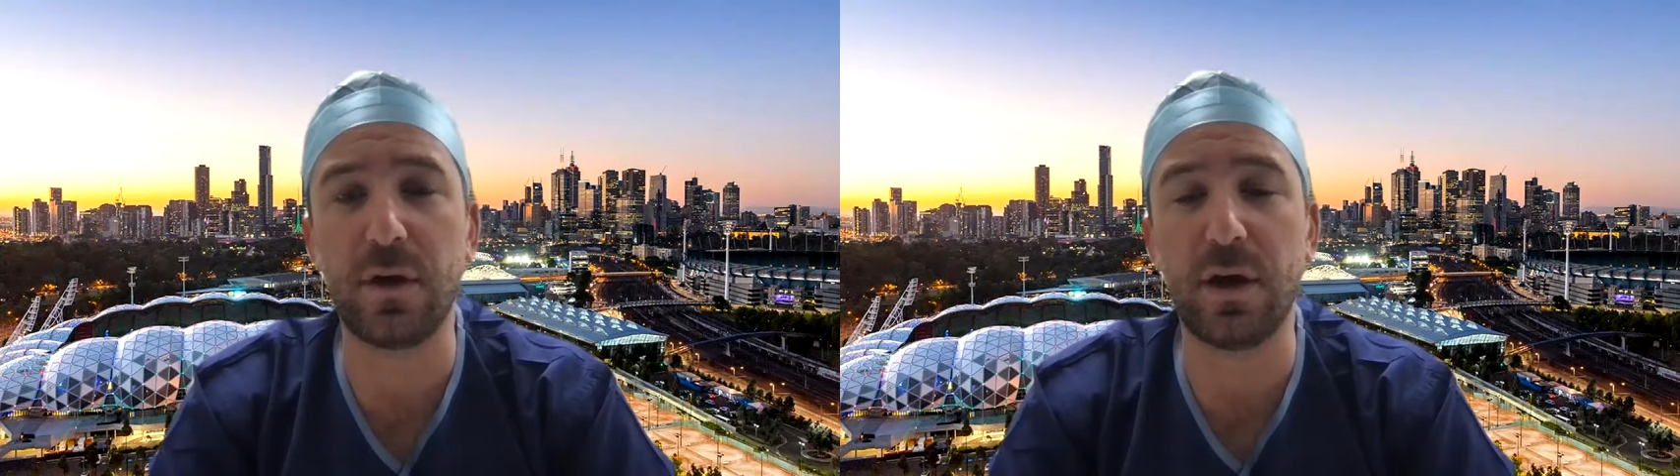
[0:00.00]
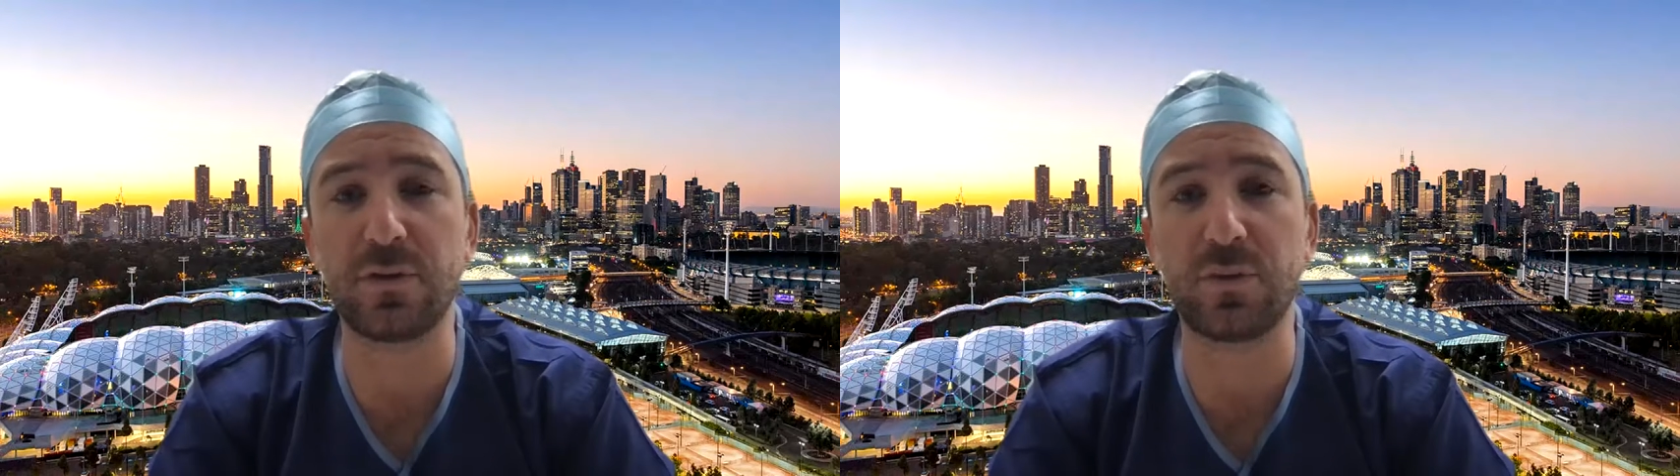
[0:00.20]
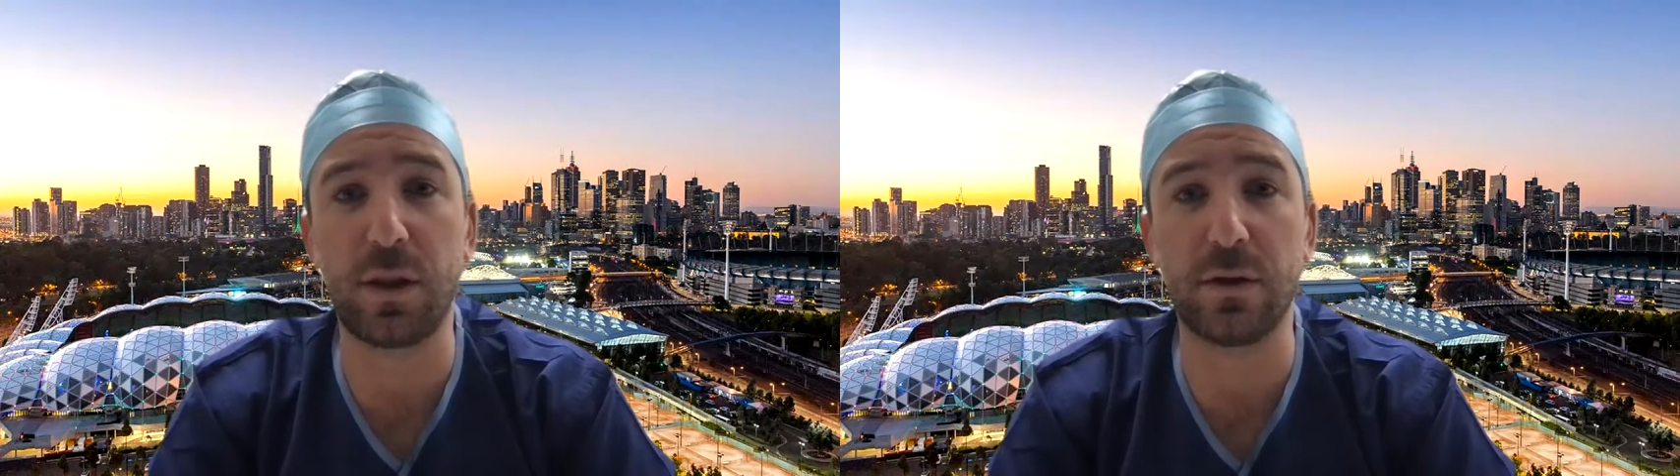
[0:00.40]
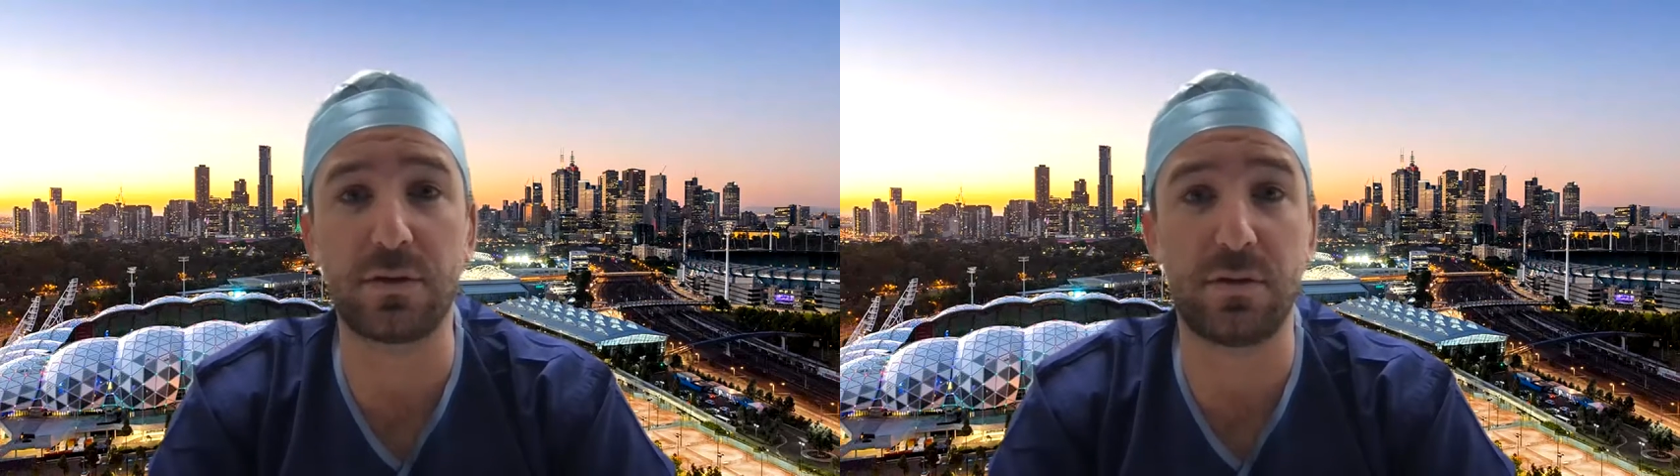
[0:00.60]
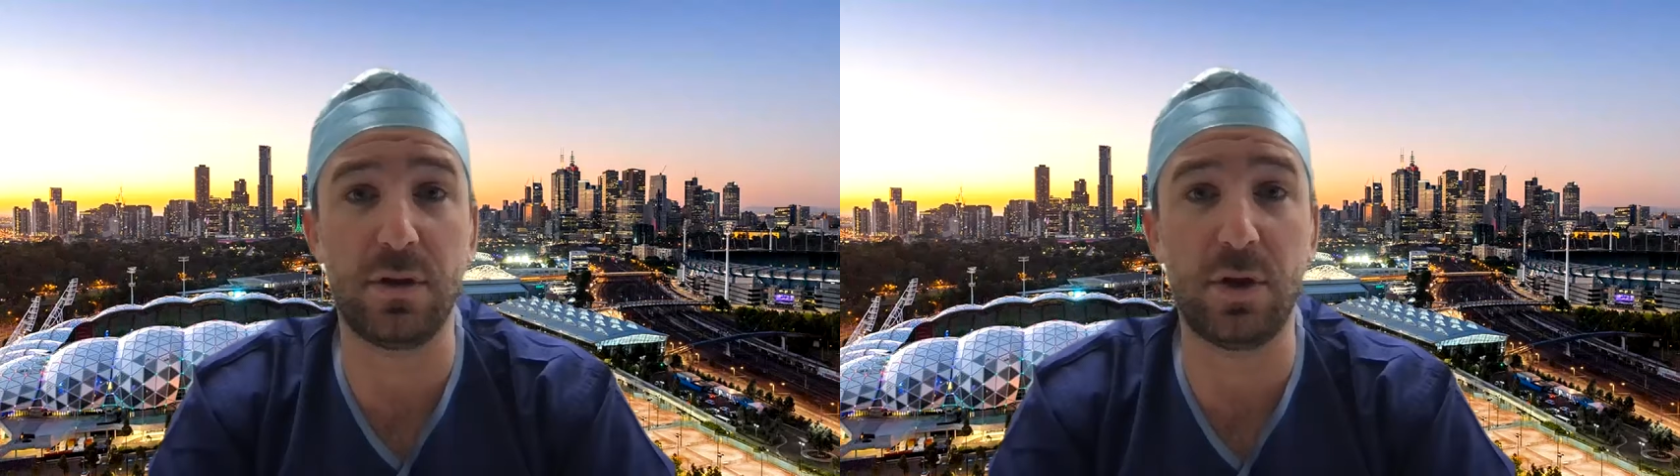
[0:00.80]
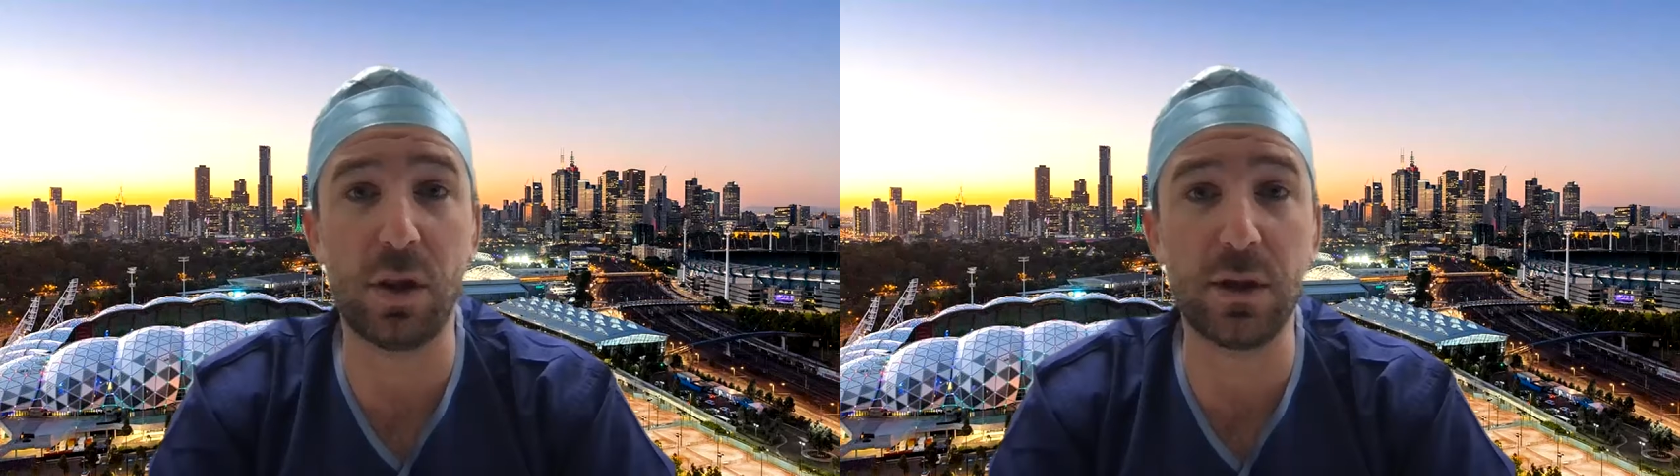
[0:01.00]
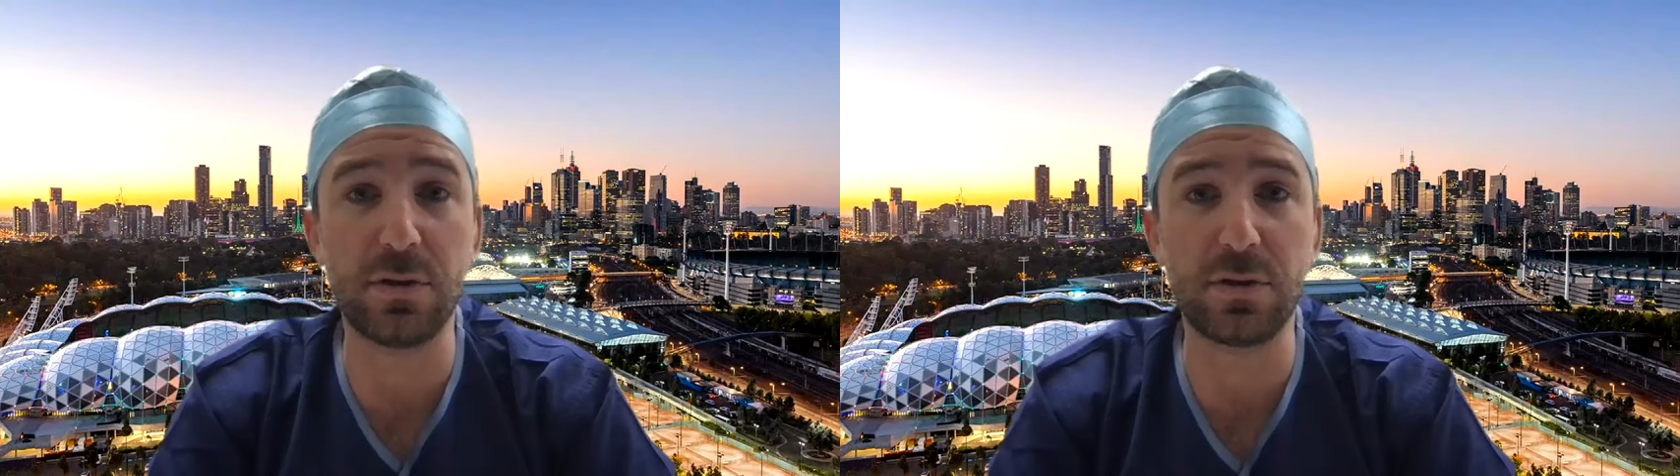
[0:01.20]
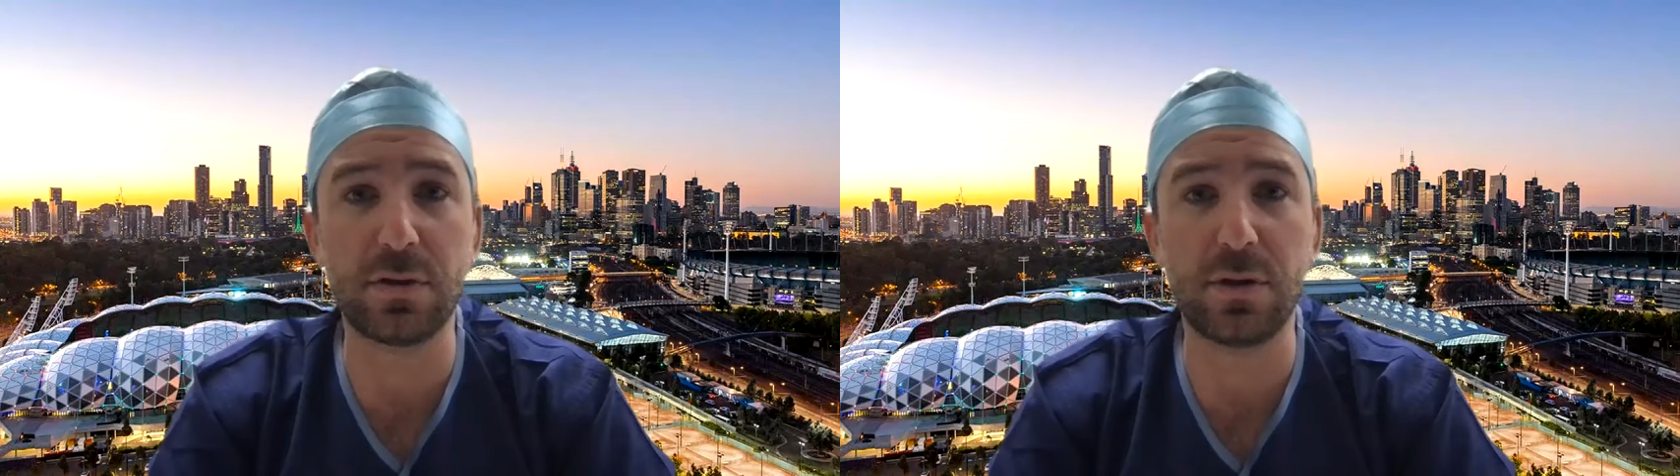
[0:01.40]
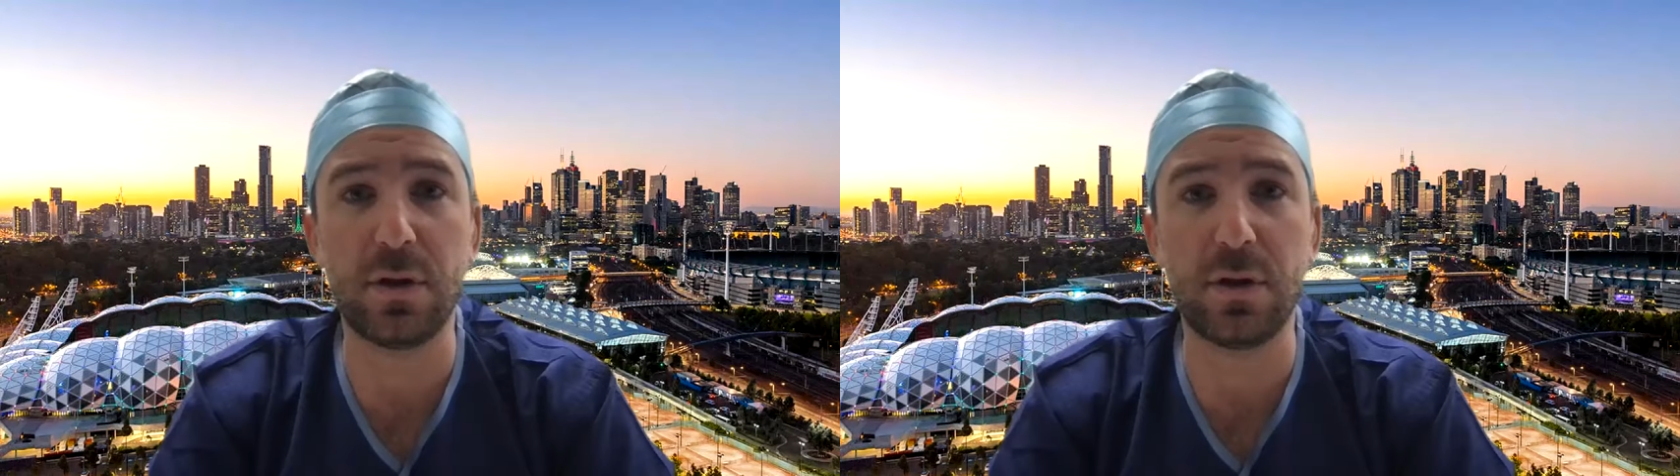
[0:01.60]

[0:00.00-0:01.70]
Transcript: as well as the knowledge,